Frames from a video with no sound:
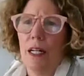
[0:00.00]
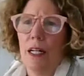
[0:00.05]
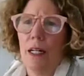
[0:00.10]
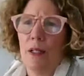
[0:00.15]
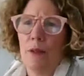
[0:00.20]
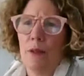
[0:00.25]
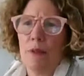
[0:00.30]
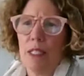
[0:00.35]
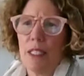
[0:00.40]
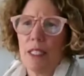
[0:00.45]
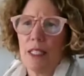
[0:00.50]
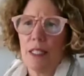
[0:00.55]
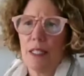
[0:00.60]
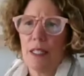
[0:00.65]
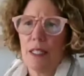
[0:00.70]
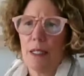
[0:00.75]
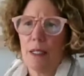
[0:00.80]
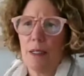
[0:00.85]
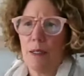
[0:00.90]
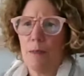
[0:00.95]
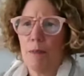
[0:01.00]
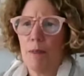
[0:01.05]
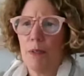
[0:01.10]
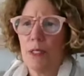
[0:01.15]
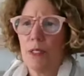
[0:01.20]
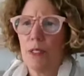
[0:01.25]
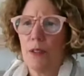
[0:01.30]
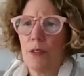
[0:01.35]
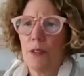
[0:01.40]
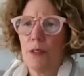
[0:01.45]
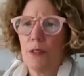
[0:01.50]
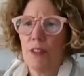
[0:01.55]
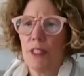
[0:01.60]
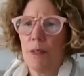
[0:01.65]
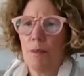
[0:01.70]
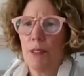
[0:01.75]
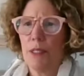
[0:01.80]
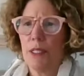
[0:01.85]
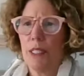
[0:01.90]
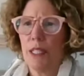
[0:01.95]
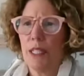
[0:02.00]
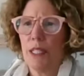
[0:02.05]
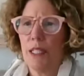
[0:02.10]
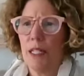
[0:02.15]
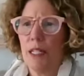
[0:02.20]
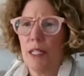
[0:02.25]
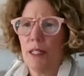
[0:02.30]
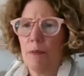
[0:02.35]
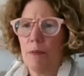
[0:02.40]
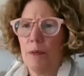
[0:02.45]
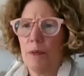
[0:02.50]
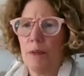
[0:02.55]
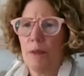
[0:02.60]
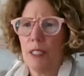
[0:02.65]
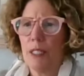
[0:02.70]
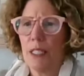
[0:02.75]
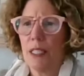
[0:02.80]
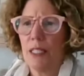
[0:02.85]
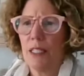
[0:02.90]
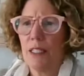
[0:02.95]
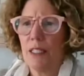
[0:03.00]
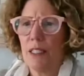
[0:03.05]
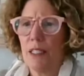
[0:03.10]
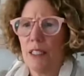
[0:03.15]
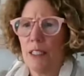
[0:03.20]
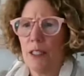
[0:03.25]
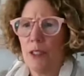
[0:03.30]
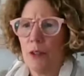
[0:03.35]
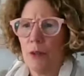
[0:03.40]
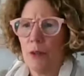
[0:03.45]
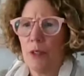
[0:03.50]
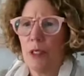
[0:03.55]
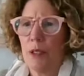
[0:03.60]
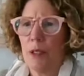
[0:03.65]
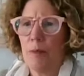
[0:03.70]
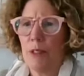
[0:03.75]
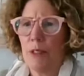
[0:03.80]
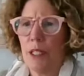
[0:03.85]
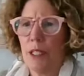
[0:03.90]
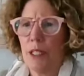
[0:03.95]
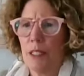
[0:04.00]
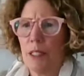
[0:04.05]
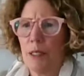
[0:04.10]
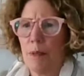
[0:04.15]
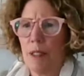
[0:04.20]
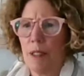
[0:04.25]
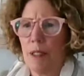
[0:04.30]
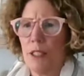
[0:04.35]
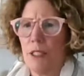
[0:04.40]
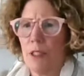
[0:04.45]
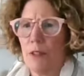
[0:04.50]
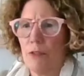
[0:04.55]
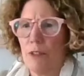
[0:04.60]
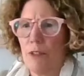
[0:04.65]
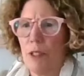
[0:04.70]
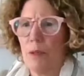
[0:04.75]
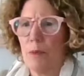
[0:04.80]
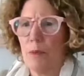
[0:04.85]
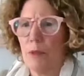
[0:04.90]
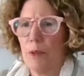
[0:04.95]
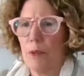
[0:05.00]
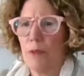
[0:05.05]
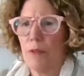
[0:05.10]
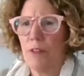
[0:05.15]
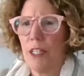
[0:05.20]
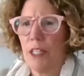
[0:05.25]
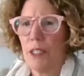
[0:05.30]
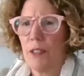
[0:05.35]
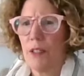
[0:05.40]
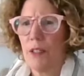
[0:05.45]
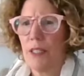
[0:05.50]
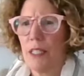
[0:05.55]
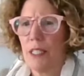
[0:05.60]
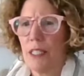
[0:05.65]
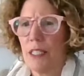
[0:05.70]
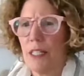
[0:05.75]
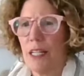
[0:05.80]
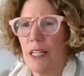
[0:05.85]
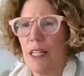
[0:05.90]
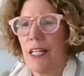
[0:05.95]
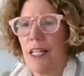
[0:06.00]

uh, recent episode of 10% with Zindel and Norm talks about the default mode value, this